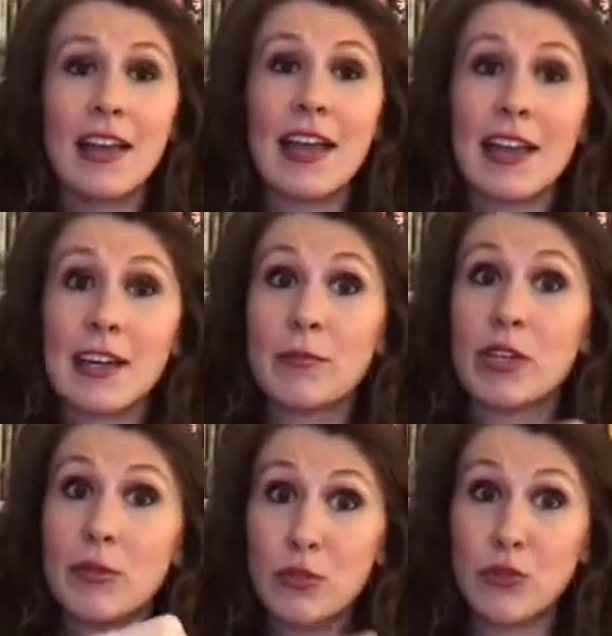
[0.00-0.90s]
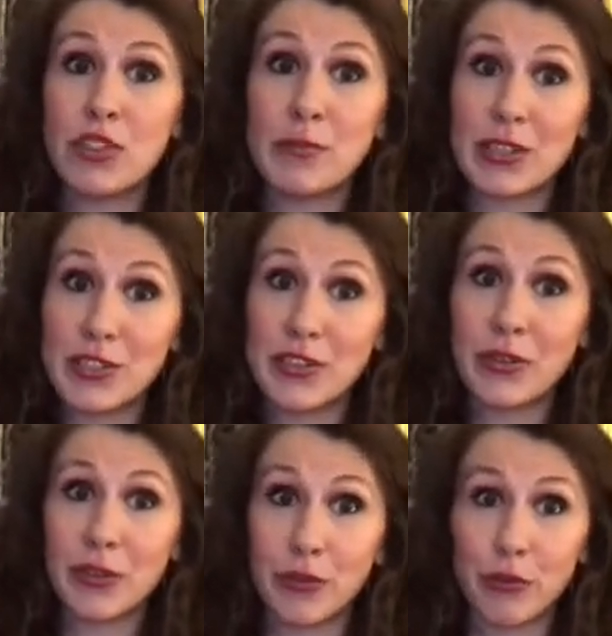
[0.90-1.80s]
and I'm going to move them in a
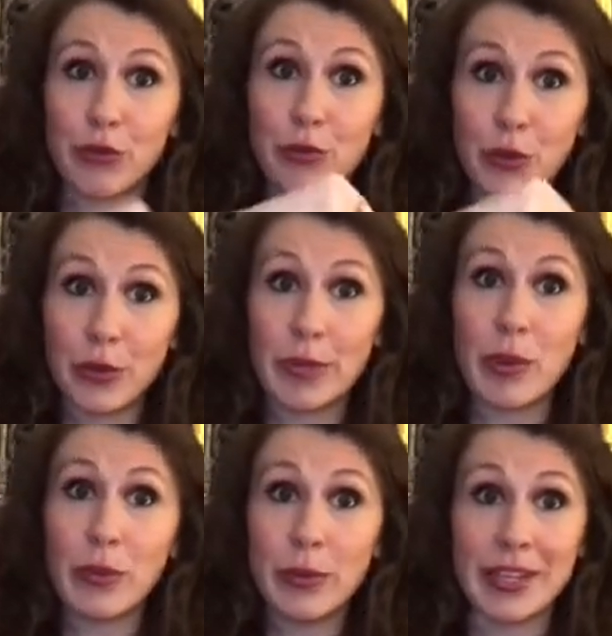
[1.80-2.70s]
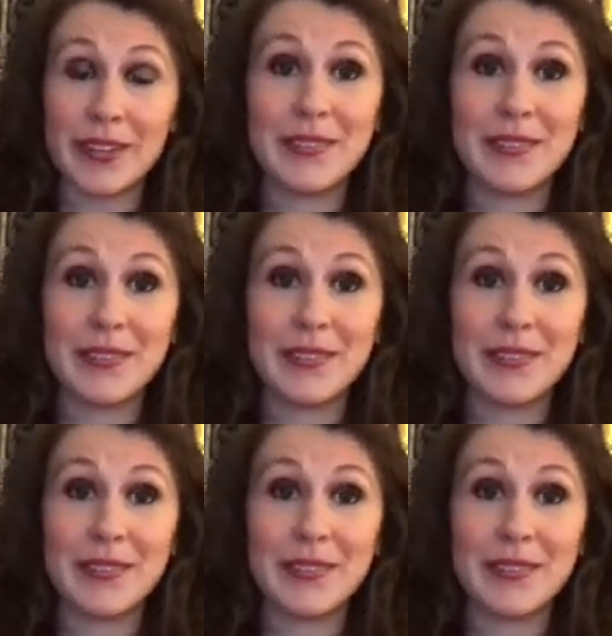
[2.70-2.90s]
circle for roly-poly.